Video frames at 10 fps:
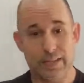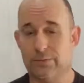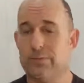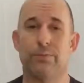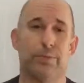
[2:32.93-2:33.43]

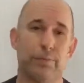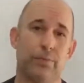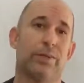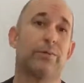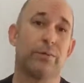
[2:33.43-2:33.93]
That's what you want to
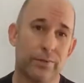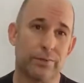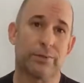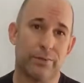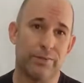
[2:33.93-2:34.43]
do in a
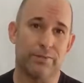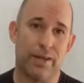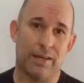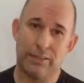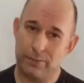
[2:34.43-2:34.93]
real street
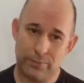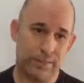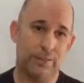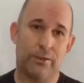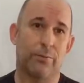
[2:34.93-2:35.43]
fight, is you
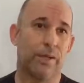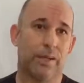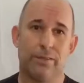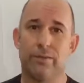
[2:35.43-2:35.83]
want to end it quick.